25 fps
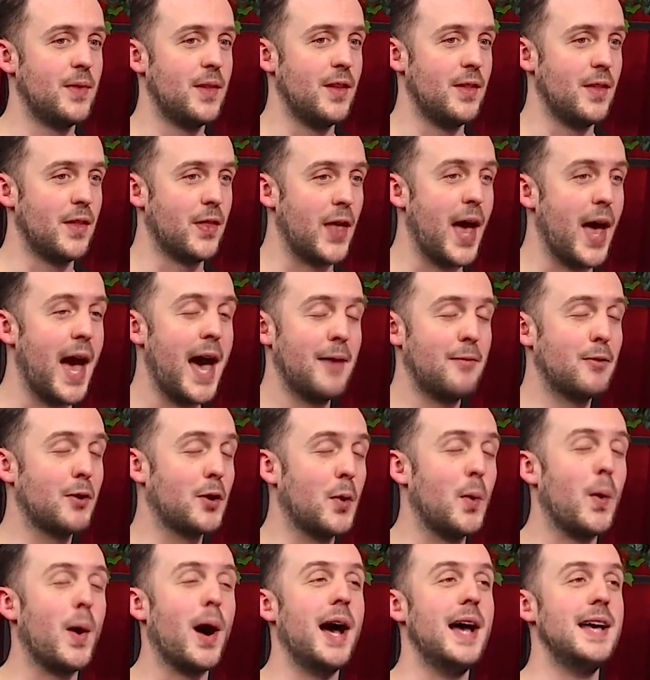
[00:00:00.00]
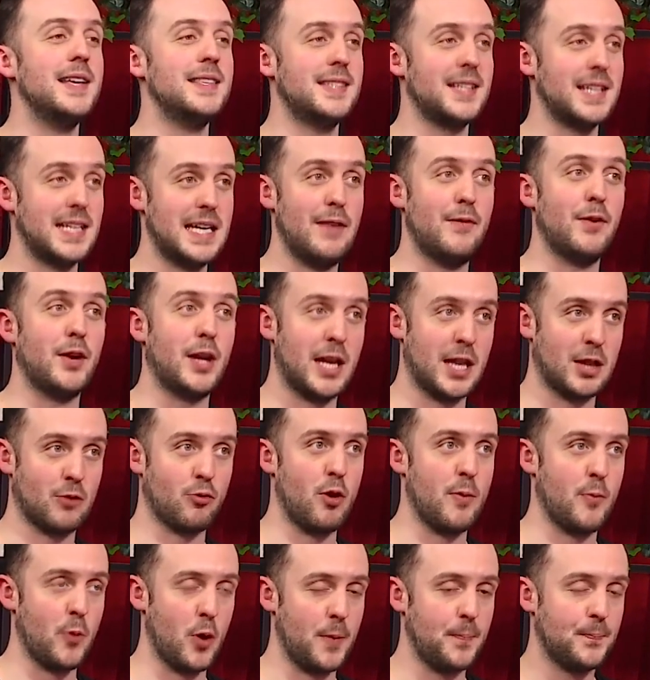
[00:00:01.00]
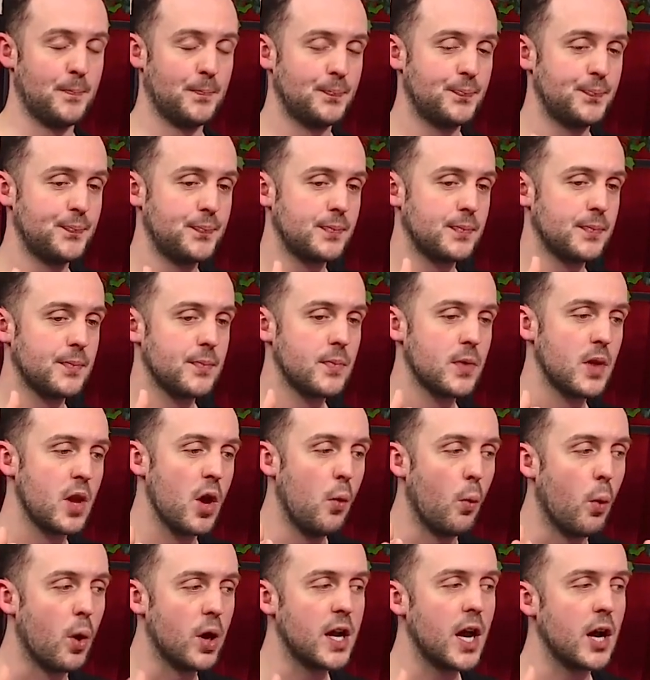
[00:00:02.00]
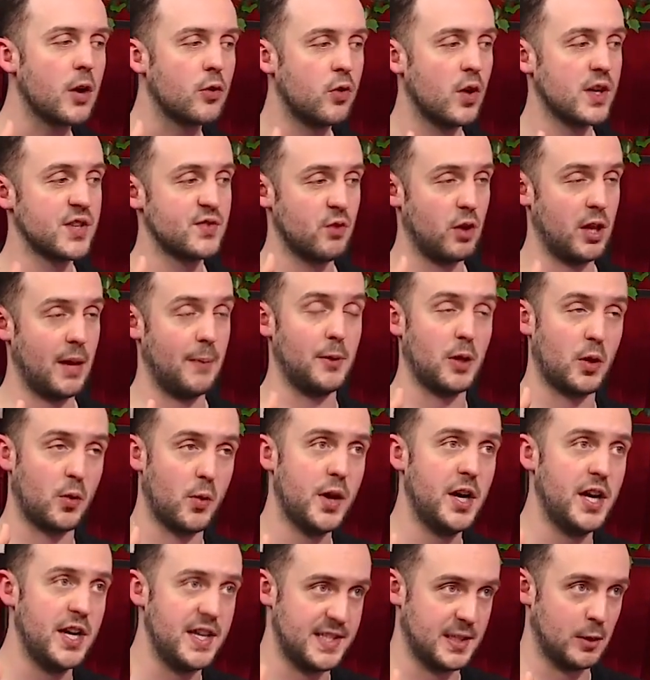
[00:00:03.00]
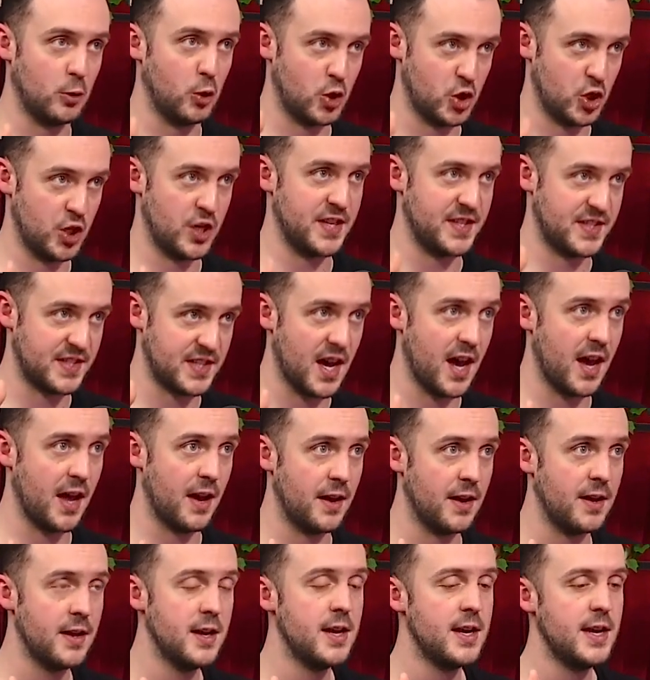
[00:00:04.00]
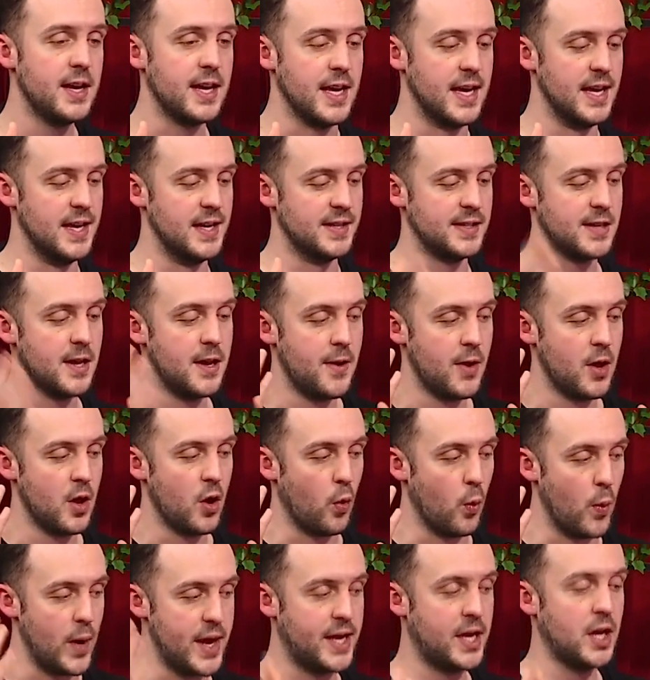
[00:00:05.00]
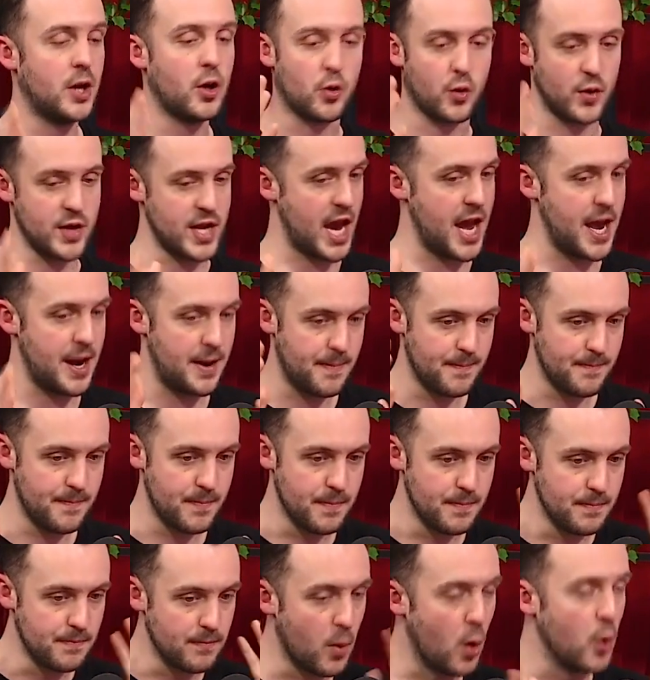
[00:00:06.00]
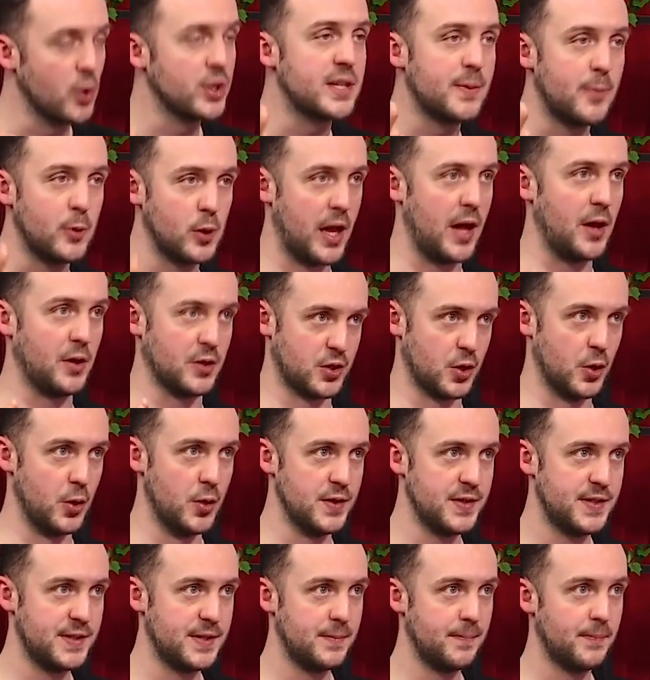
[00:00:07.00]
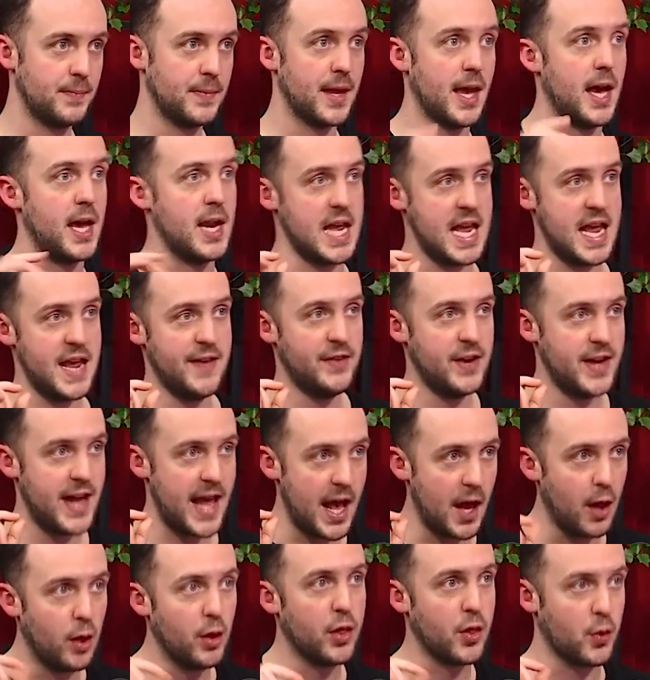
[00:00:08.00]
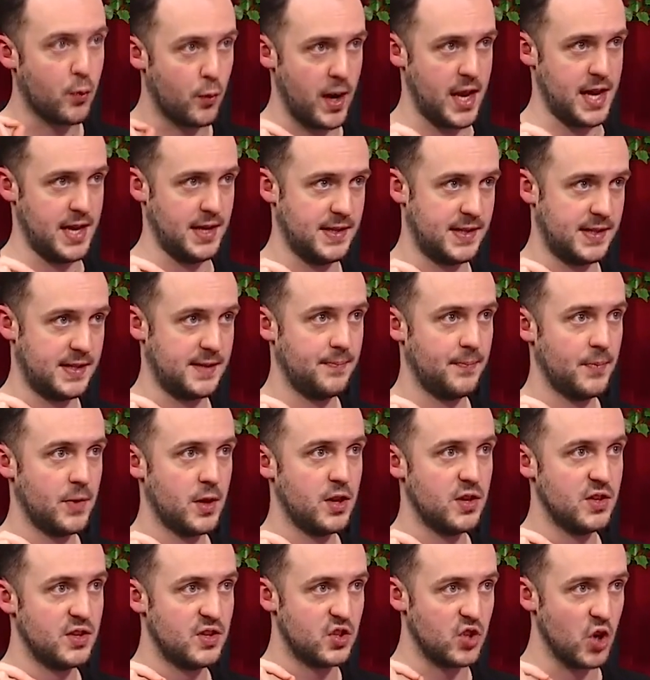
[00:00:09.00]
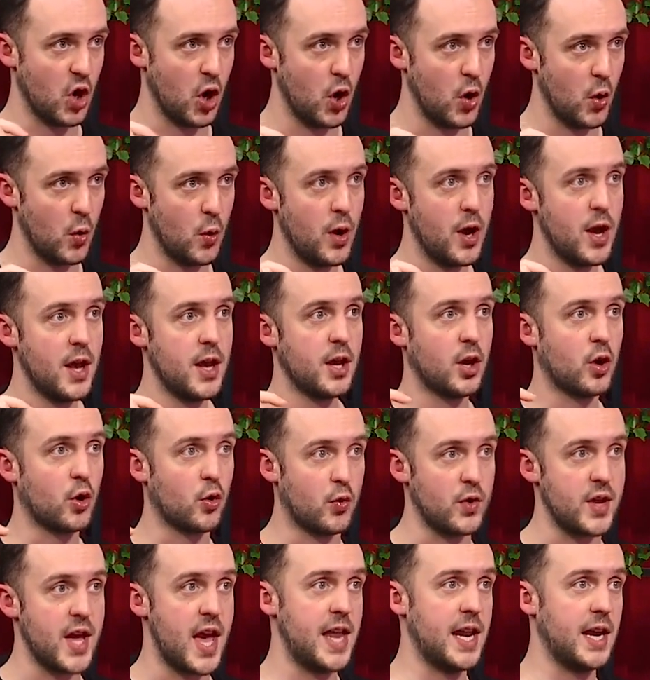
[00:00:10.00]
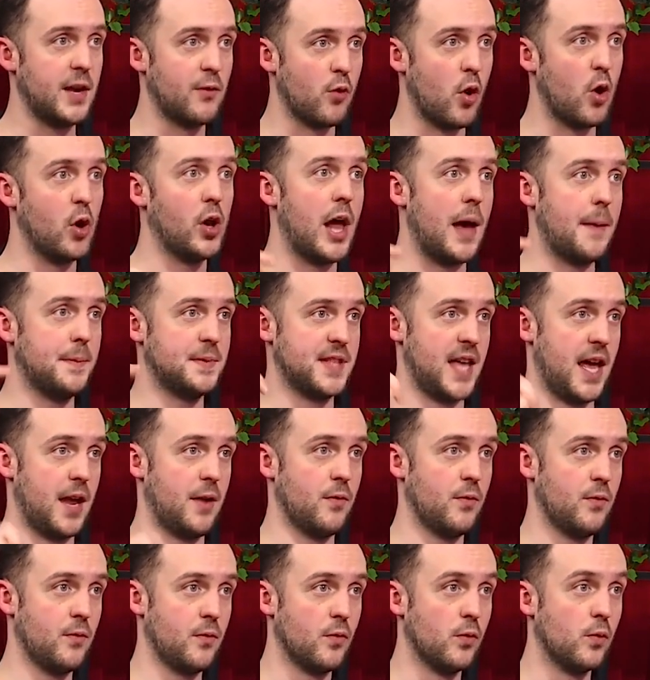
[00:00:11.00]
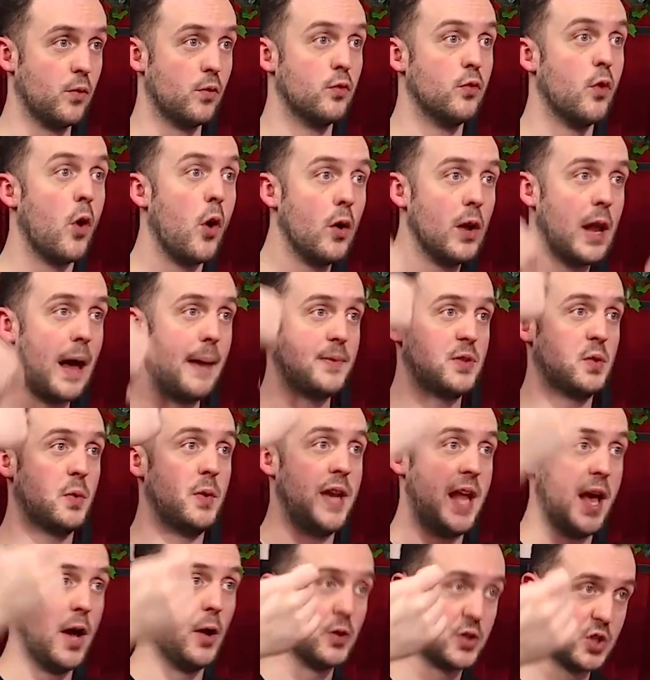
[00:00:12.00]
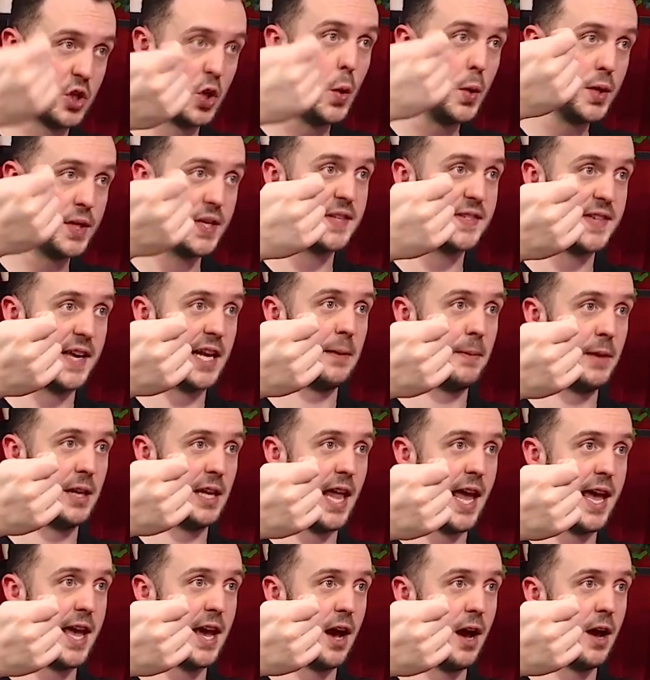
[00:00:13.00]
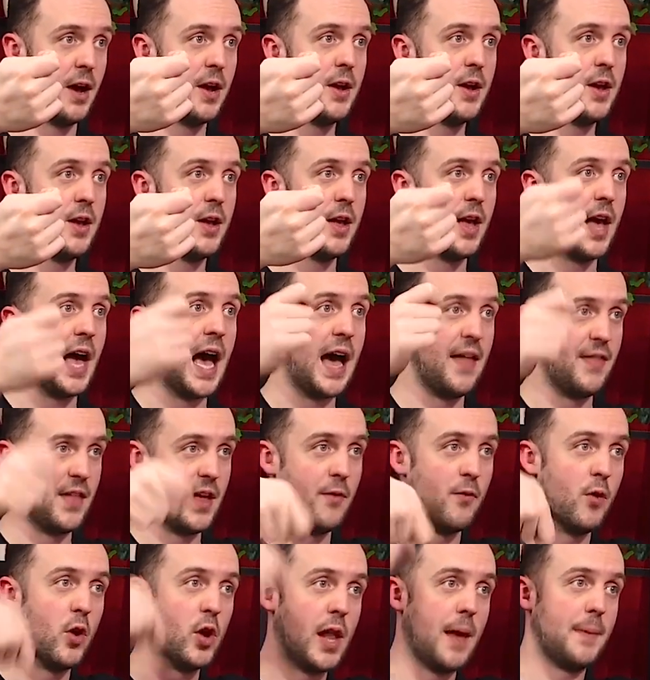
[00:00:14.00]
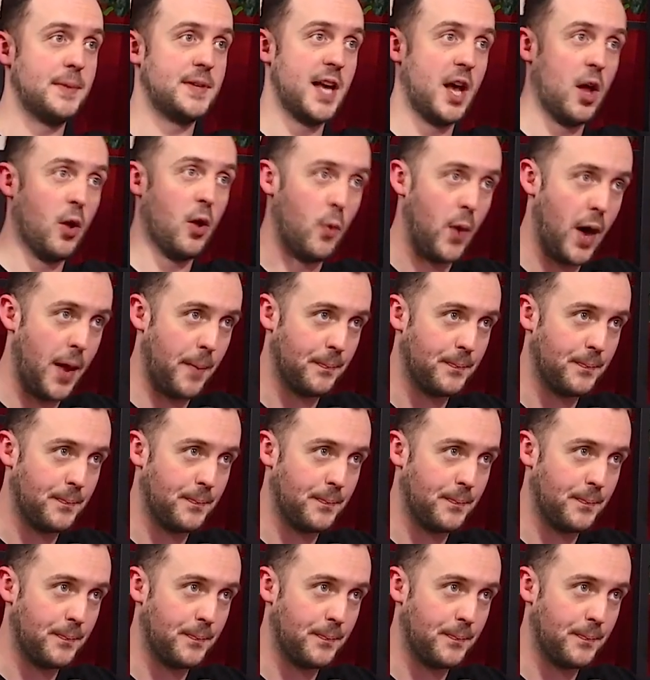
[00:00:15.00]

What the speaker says: that requires significant throughput. What our cross roll-up liquidity solution has done is we can create multiple L2s and even L3s. So creating roll-ups that roll up to an L2 as a settlement layer and then roll up to L1.